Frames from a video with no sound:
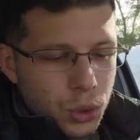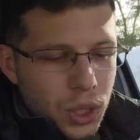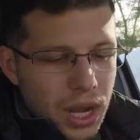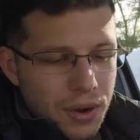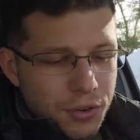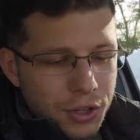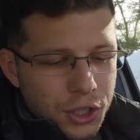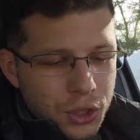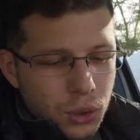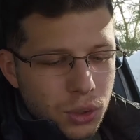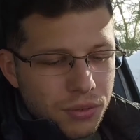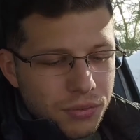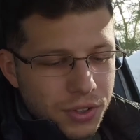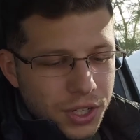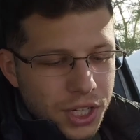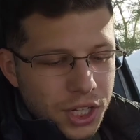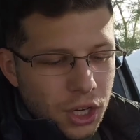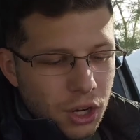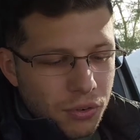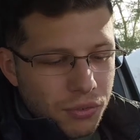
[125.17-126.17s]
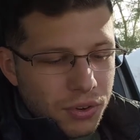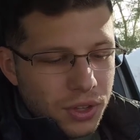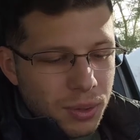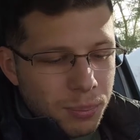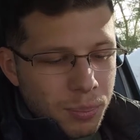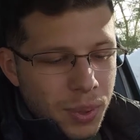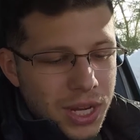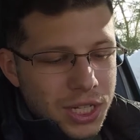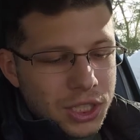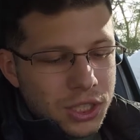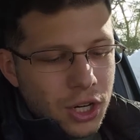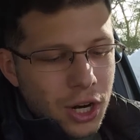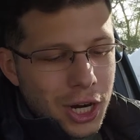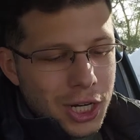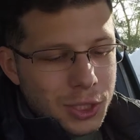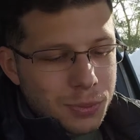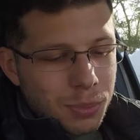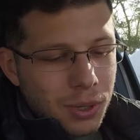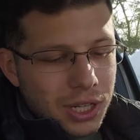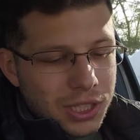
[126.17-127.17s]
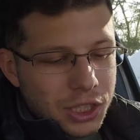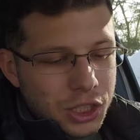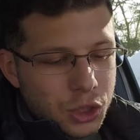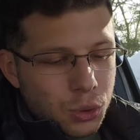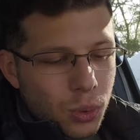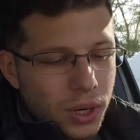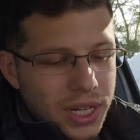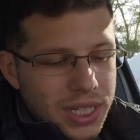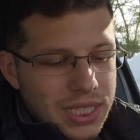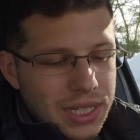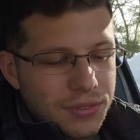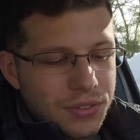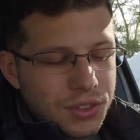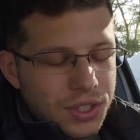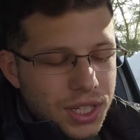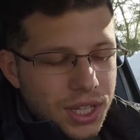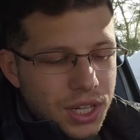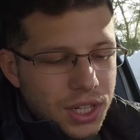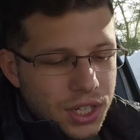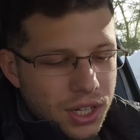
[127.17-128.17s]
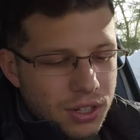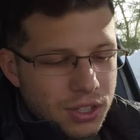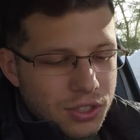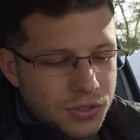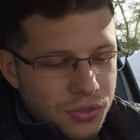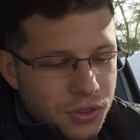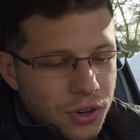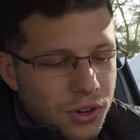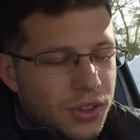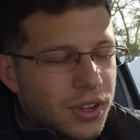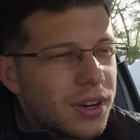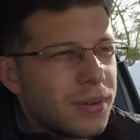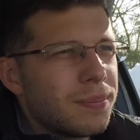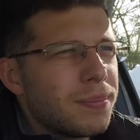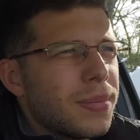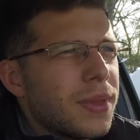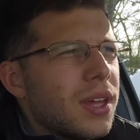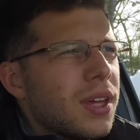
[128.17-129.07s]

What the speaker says: you ever do a video for the best car spots in 2017 and years further?